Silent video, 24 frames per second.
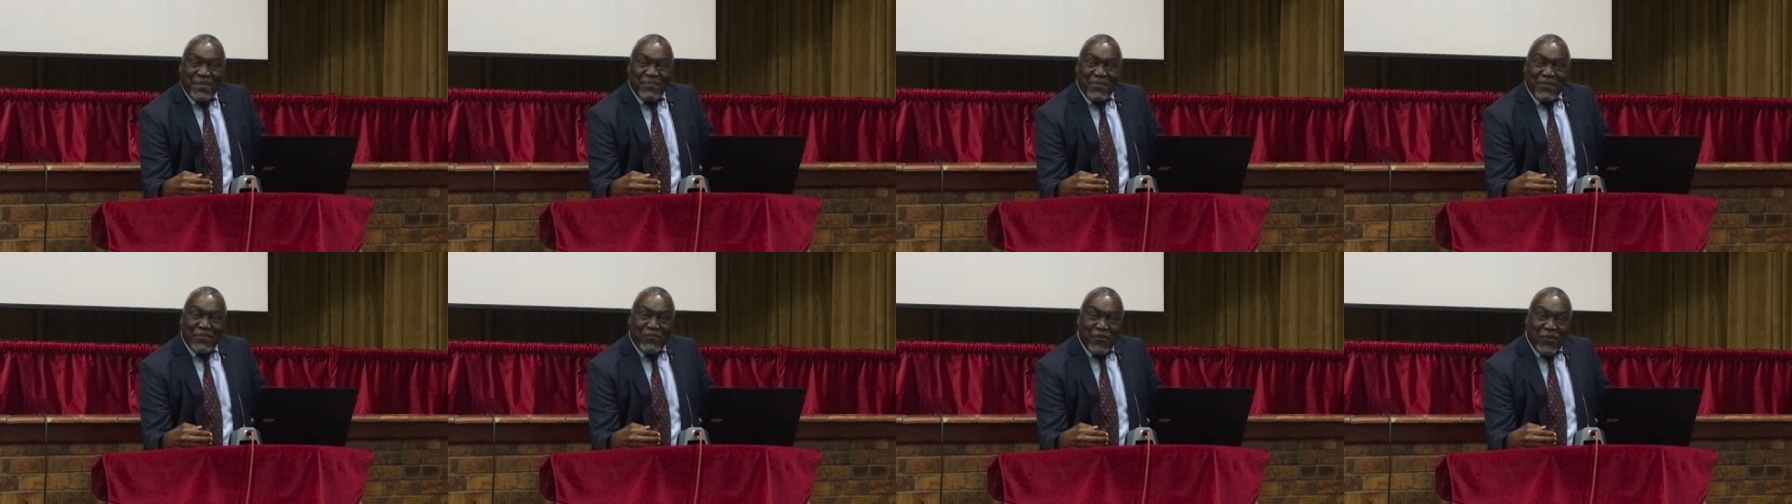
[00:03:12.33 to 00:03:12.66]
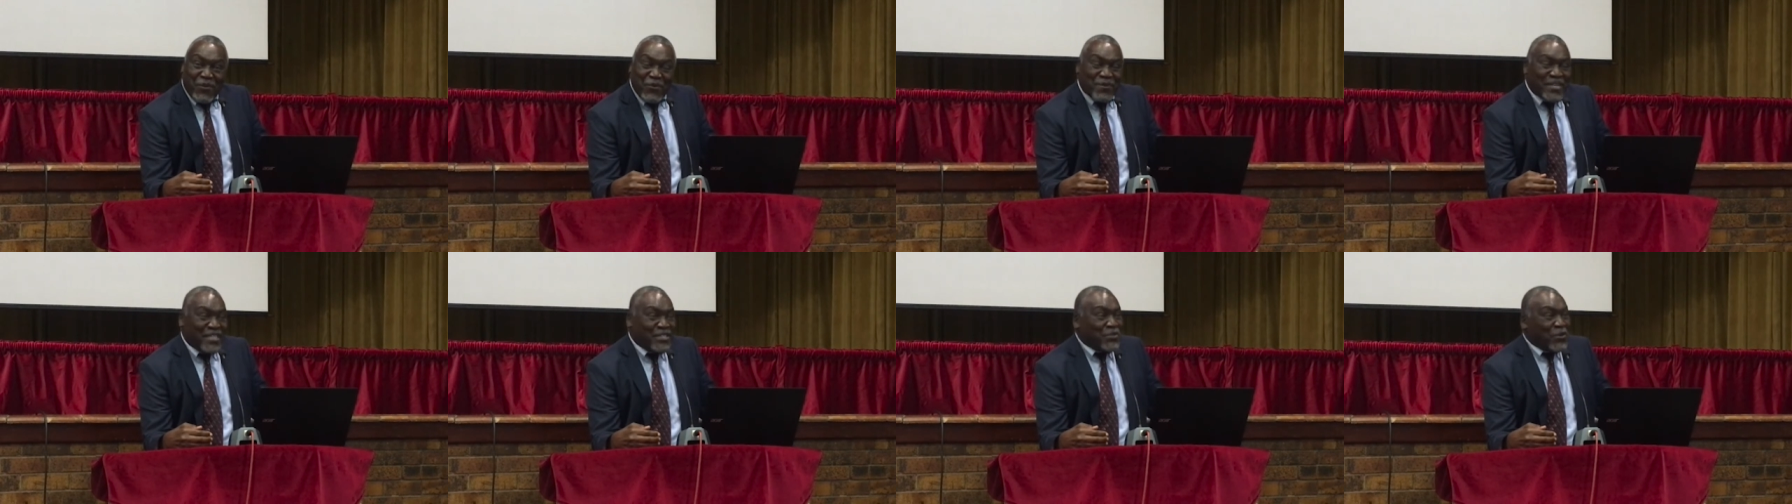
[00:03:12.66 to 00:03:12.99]

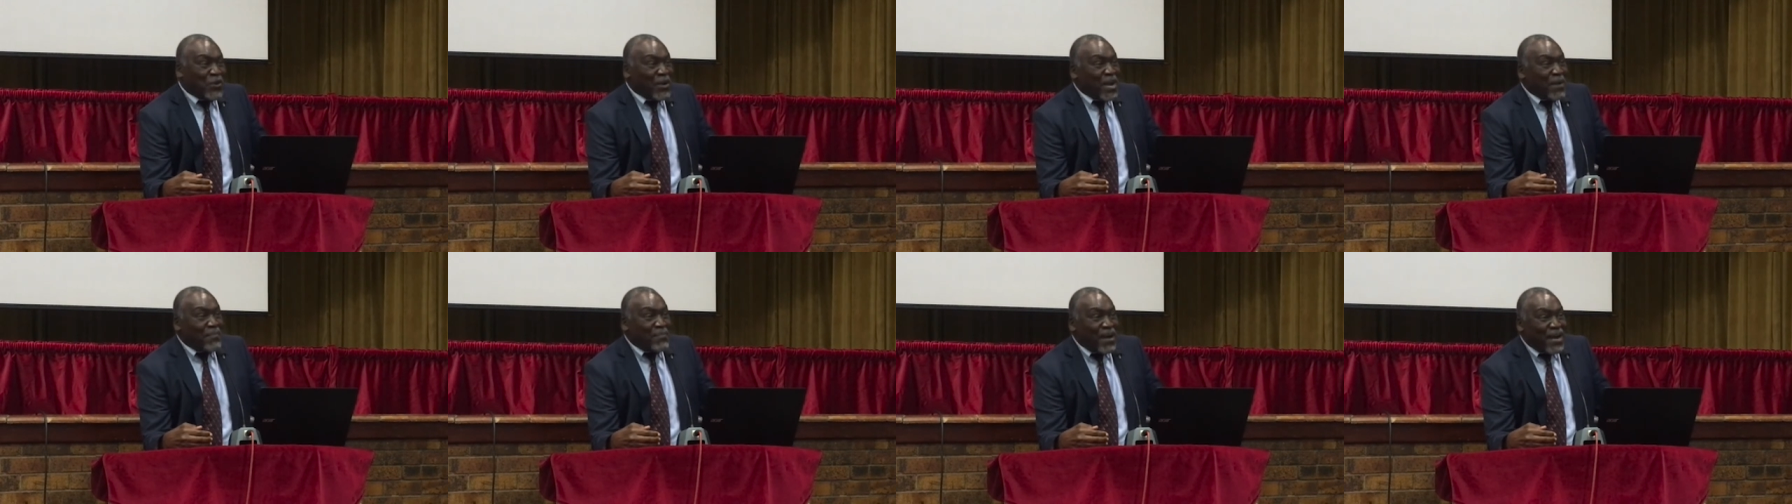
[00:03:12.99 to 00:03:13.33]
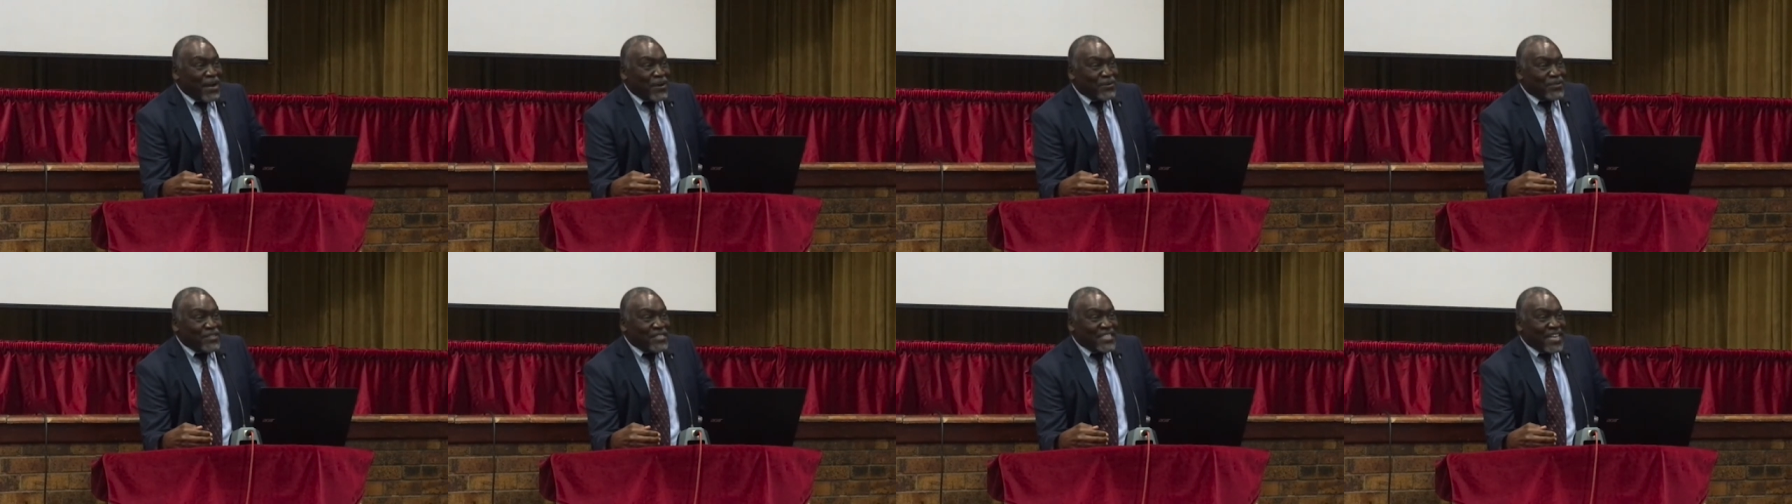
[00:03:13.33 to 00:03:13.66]
before we talk
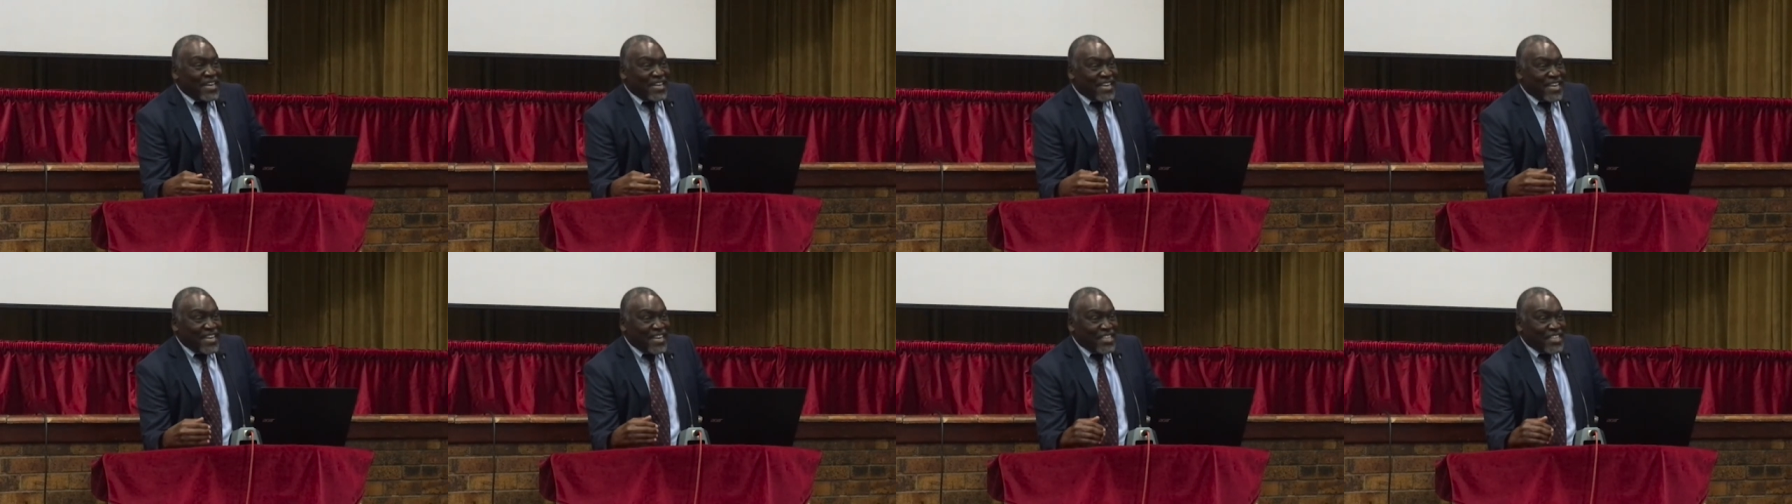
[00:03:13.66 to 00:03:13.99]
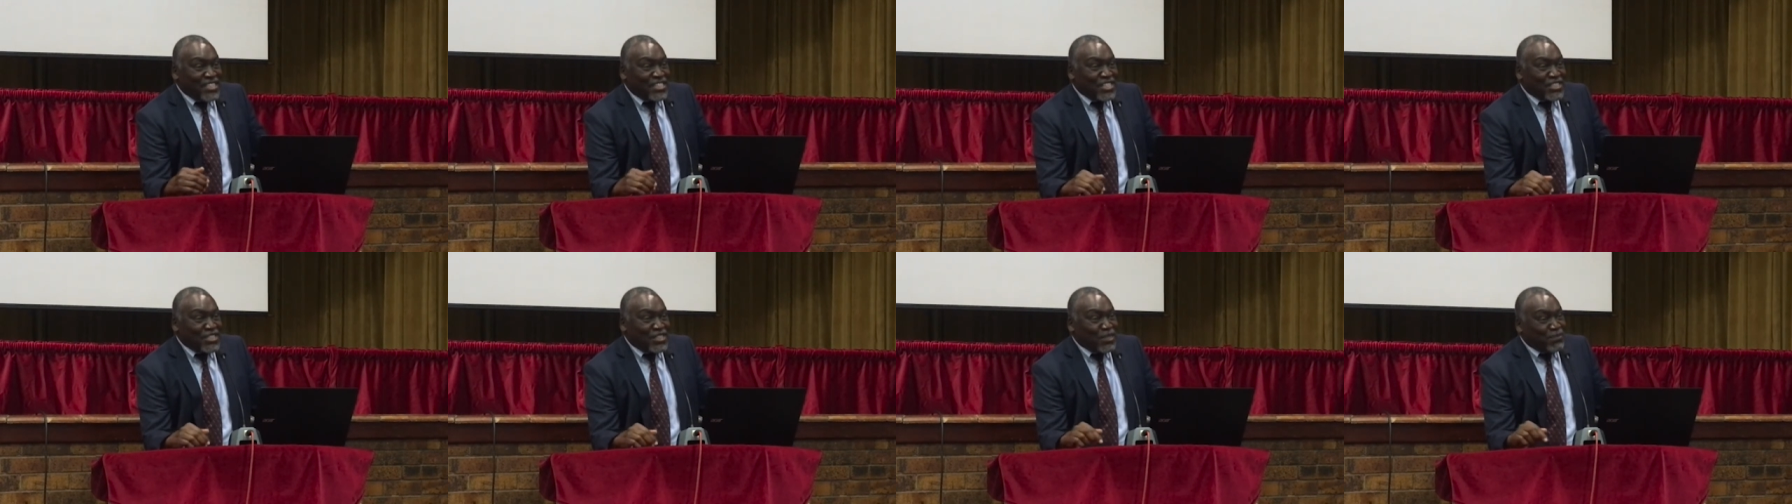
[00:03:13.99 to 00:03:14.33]
about
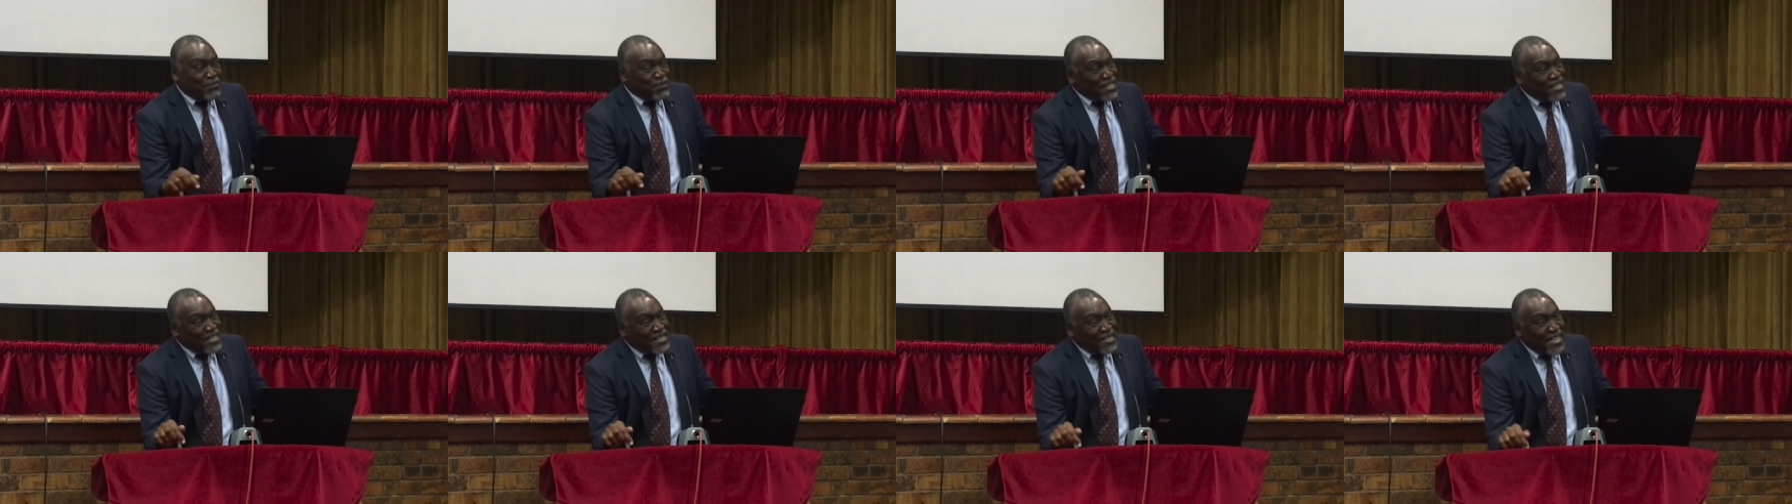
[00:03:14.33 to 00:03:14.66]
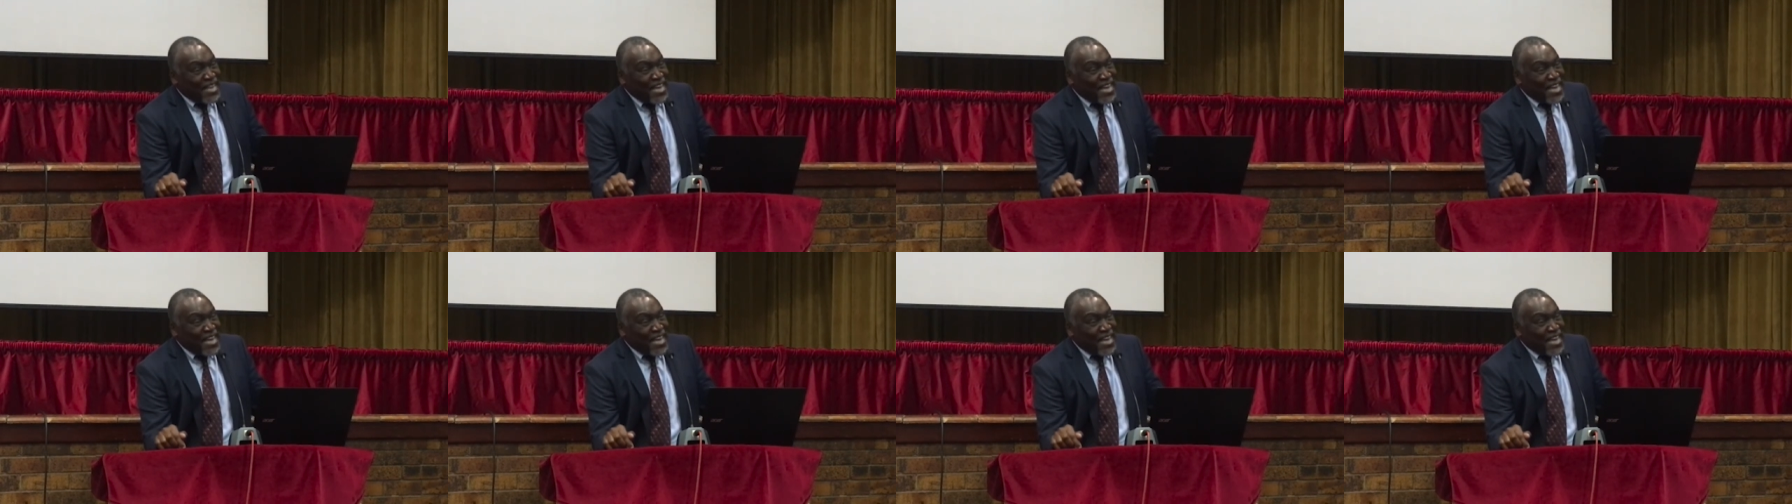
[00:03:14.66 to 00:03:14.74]
relationships in